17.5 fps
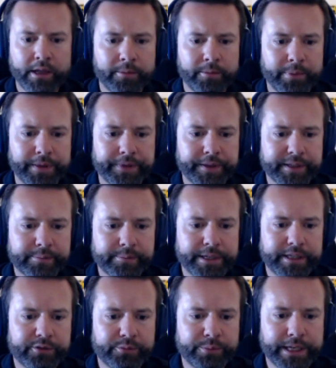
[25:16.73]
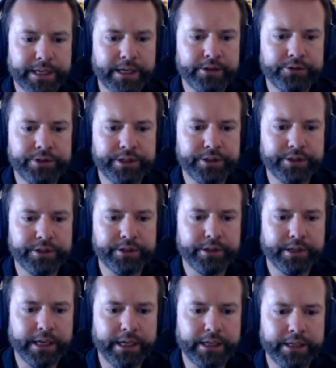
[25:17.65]
But this means we can
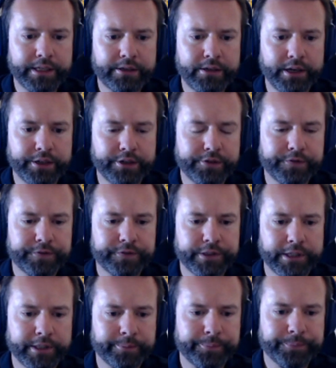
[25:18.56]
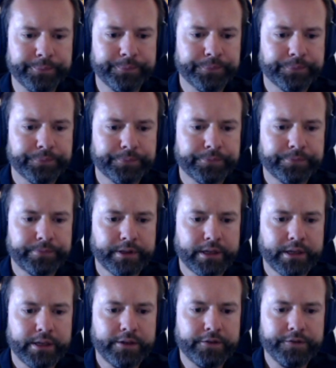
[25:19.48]
return any kind of
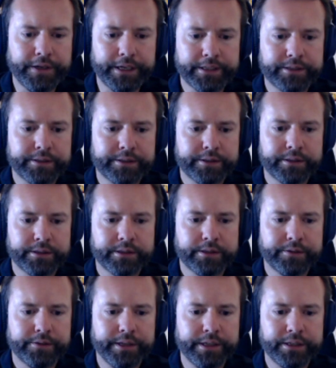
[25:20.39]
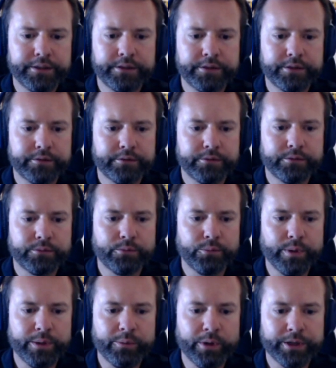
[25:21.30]
effect that
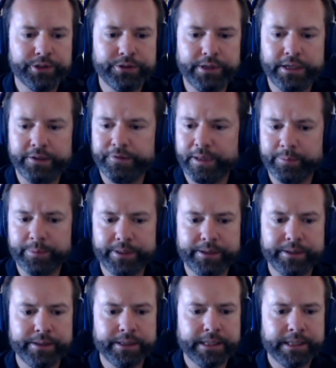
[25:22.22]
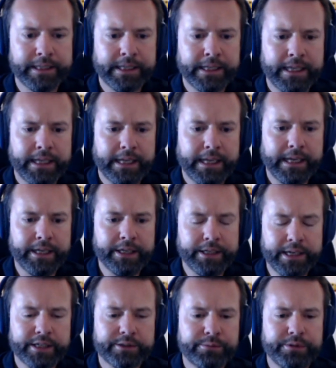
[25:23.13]
we want to have happen. And
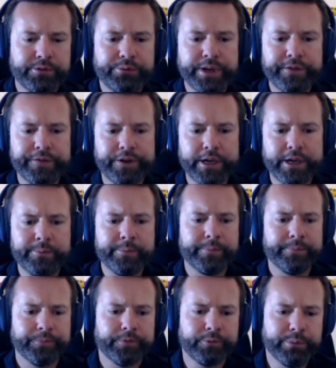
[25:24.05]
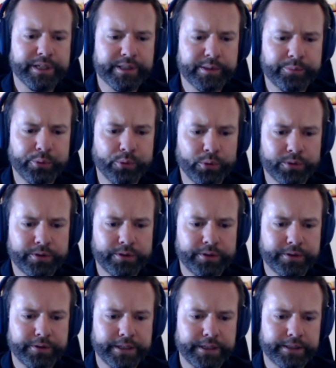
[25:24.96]
as with reframe, we support
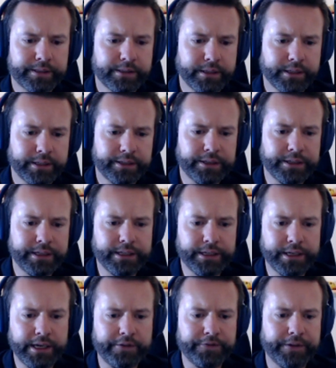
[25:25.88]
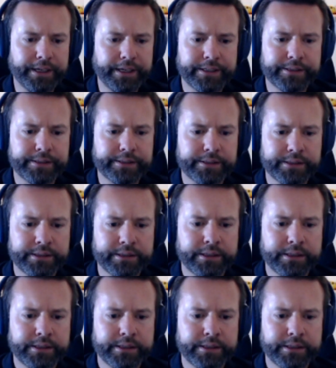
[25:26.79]
things like the fx